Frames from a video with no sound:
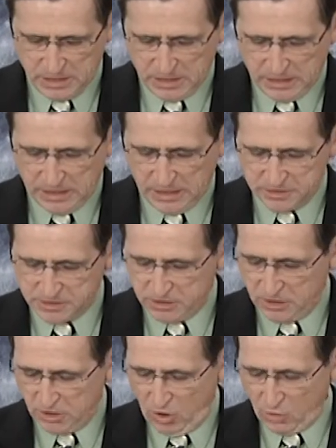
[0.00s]
And,
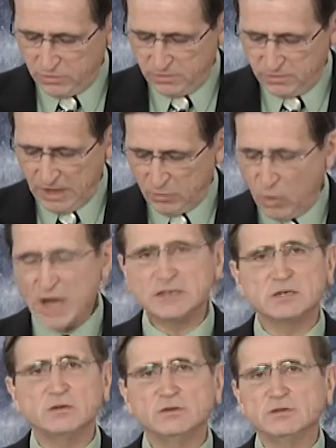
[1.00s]
you know, they
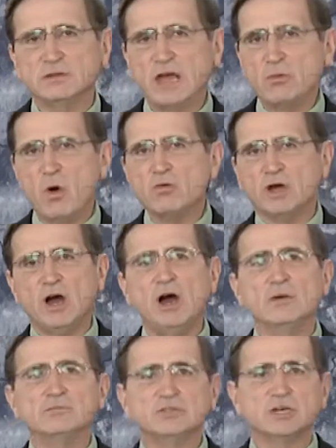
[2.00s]
won't
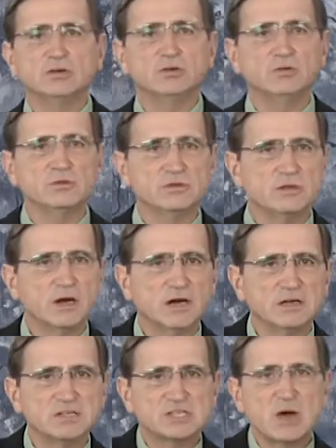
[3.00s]
come to
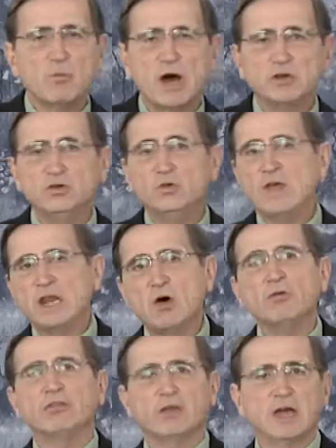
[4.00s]
someone who they
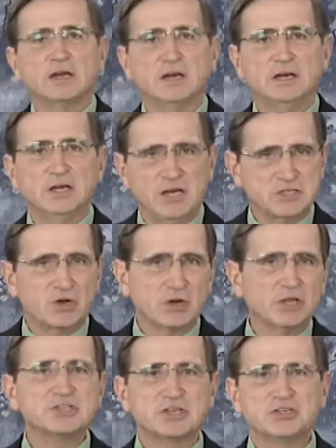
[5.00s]
don't think is going to
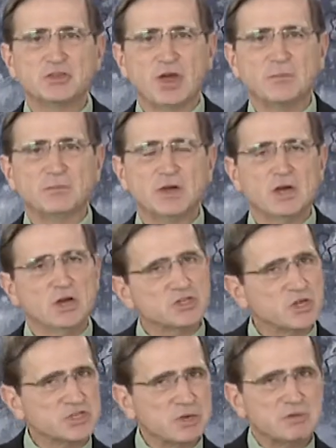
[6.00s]
listen to them.
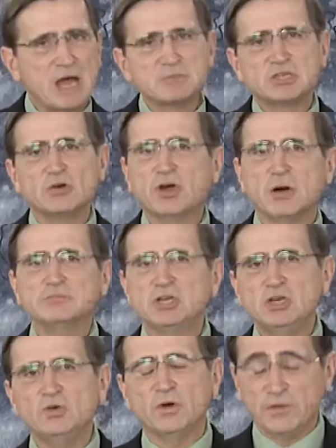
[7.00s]
So sometimes they'll come to
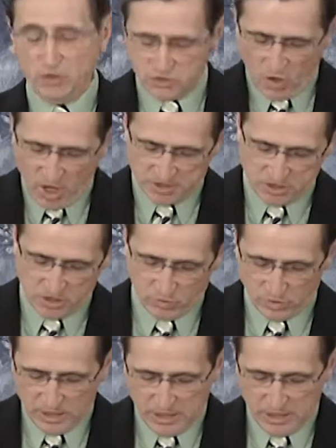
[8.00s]
you and they'll talk to you.